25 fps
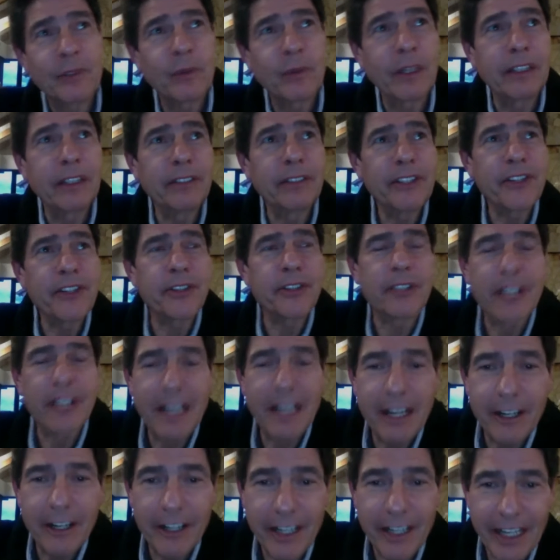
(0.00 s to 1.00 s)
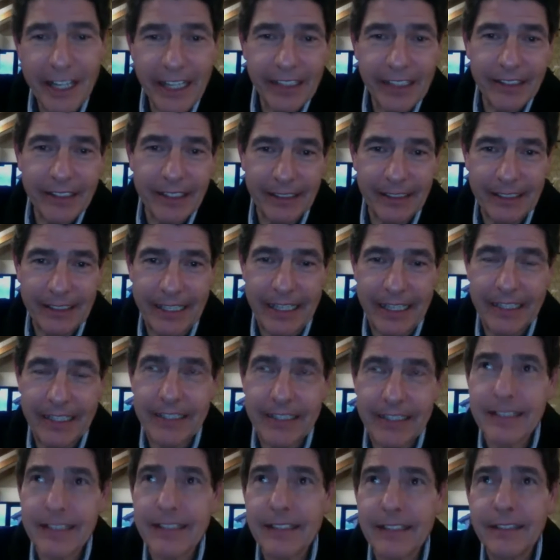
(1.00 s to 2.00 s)
While you're learning the
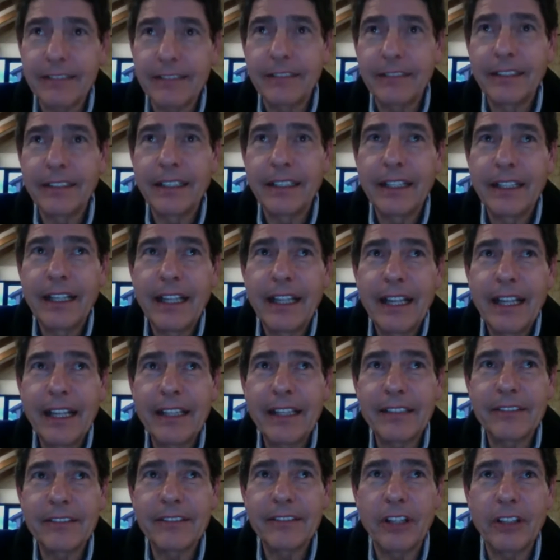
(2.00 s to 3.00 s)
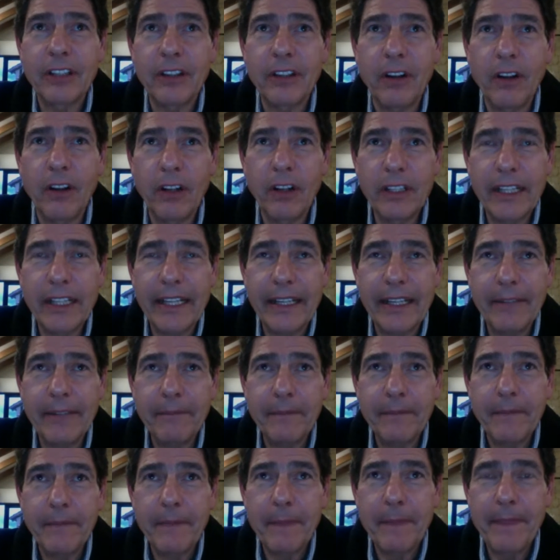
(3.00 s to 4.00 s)
test, it's not
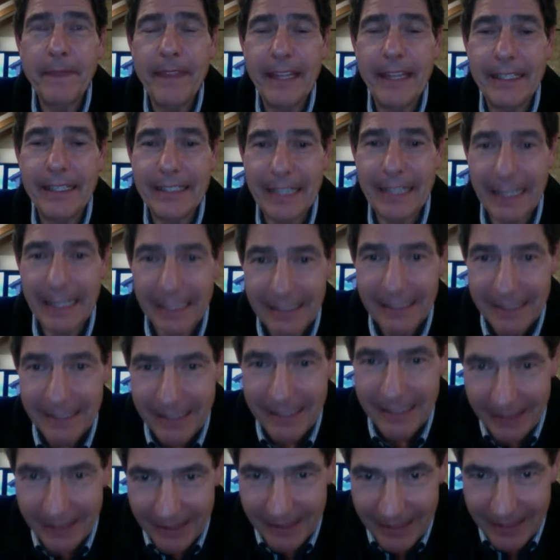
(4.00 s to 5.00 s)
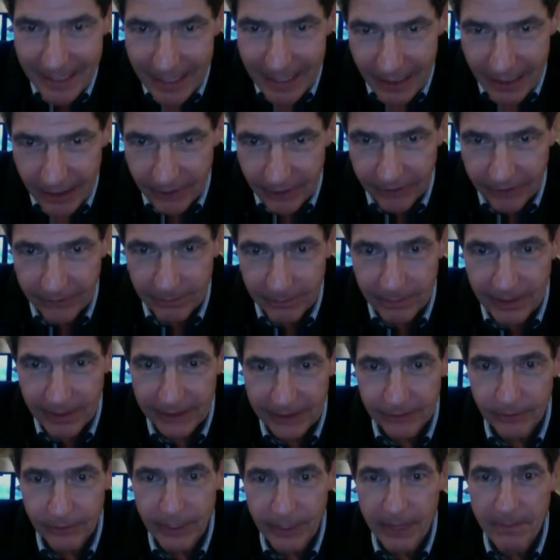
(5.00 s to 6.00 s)
only the test itself,
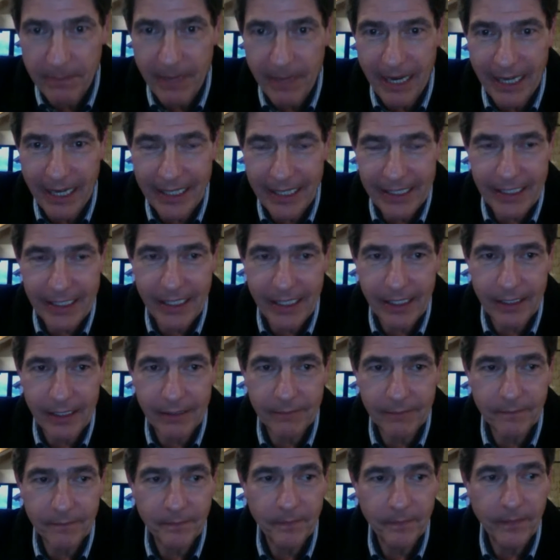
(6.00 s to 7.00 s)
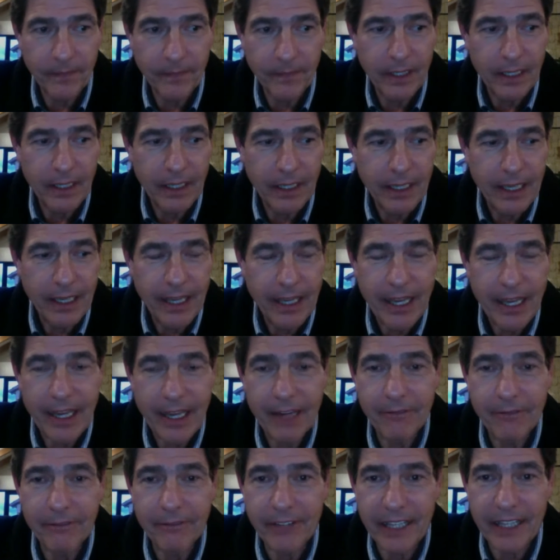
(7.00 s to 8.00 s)
but reminding
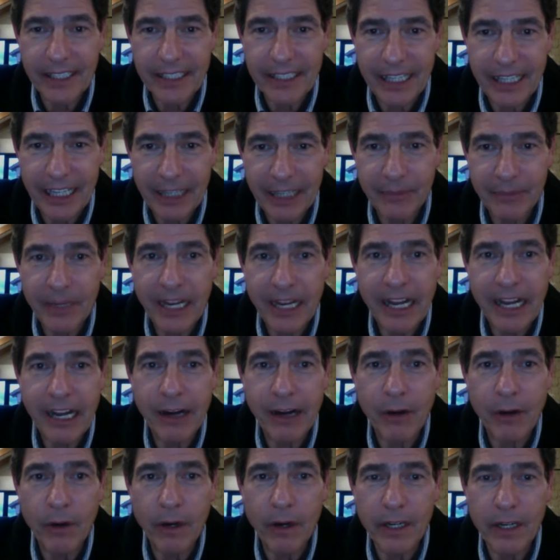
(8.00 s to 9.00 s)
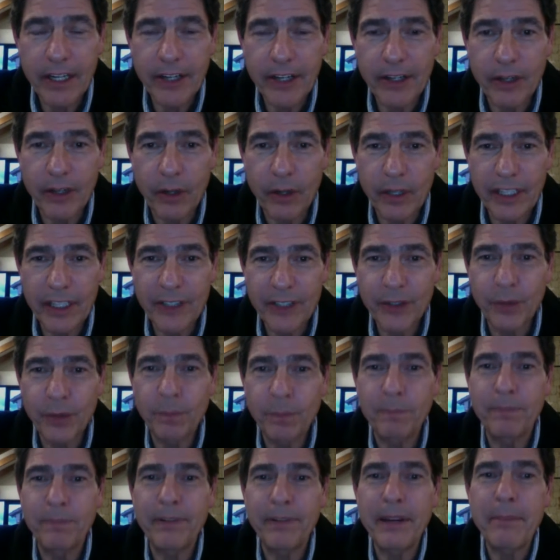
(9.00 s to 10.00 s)
every time, how are you going
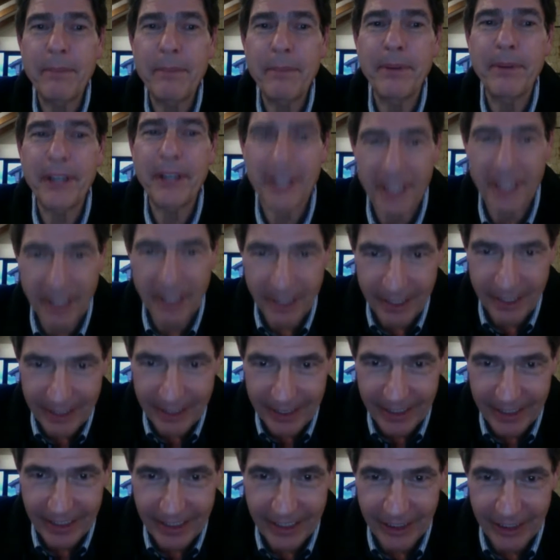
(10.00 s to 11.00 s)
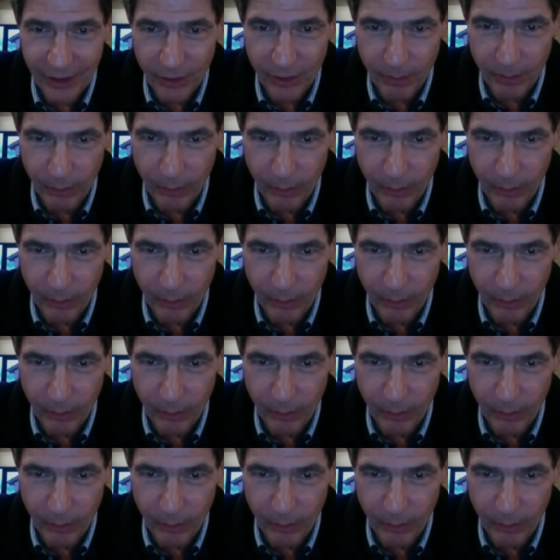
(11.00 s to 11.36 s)
to prepare each move?